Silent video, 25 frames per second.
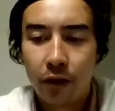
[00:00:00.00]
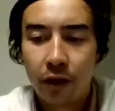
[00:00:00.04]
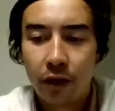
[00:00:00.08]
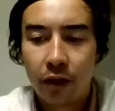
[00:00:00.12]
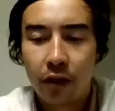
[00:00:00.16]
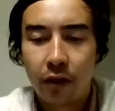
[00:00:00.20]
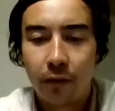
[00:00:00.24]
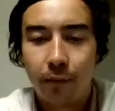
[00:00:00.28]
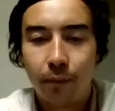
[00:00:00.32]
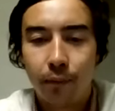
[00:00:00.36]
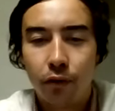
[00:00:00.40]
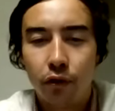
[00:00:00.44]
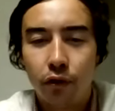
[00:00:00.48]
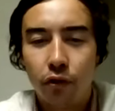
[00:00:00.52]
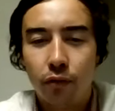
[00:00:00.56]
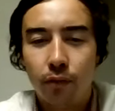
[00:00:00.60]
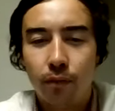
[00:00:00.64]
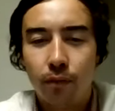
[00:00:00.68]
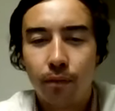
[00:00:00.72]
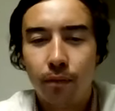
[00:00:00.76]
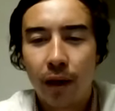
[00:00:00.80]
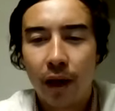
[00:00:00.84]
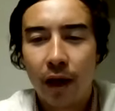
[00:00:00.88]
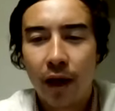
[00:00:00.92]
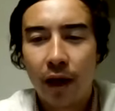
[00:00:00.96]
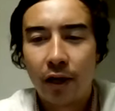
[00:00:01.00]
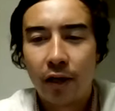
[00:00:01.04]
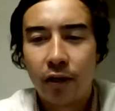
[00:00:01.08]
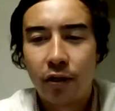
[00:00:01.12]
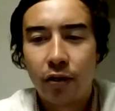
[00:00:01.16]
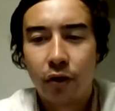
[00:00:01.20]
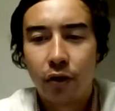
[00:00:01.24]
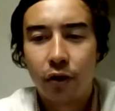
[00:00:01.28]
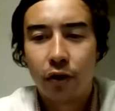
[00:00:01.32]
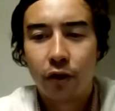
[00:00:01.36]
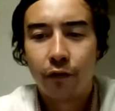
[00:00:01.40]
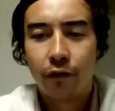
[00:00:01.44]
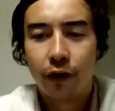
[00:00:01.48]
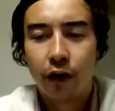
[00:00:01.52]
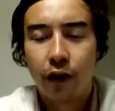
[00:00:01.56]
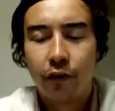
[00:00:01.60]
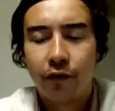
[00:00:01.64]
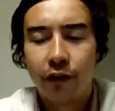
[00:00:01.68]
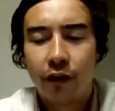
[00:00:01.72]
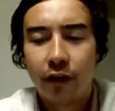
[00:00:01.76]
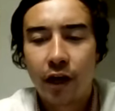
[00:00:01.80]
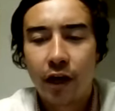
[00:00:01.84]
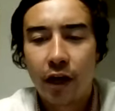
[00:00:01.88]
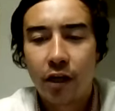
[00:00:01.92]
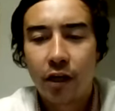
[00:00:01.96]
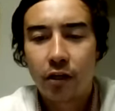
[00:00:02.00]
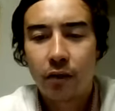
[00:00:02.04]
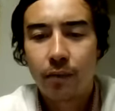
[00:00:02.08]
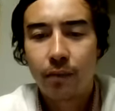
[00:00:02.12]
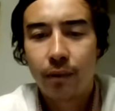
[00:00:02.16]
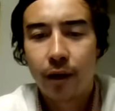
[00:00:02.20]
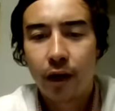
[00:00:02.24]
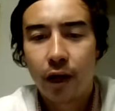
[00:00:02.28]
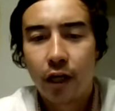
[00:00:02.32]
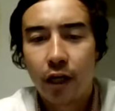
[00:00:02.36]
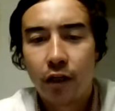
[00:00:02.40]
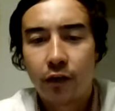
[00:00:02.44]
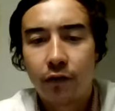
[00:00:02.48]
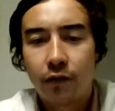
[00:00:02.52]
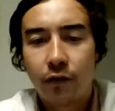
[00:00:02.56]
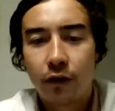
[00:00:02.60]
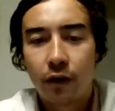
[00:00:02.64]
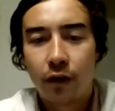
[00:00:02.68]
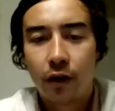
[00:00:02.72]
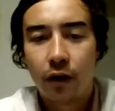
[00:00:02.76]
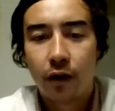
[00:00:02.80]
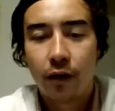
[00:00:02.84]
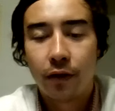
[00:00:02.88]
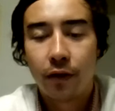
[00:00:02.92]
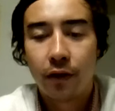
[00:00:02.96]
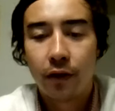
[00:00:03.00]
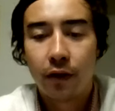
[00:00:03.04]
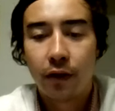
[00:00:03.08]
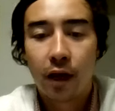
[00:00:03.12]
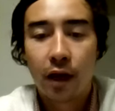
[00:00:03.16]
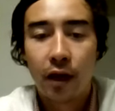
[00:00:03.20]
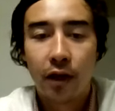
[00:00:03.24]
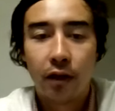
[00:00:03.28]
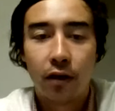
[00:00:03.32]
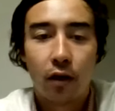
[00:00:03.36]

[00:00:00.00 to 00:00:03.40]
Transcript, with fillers: you get the blue badge or the verification badge for I think